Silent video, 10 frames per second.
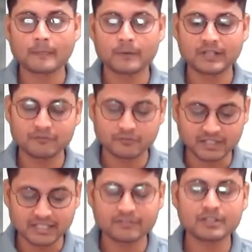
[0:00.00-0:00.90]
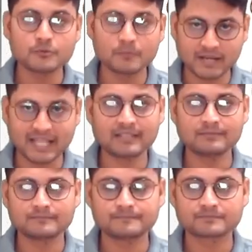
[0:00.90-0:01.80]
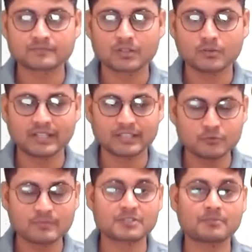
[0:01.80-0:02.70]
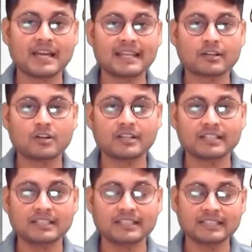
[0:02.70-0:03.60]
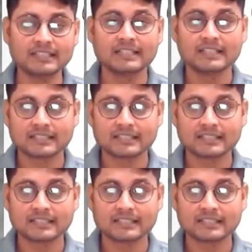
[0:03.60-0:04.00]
Okay, whenever you plan, okay, you must plan accordingly,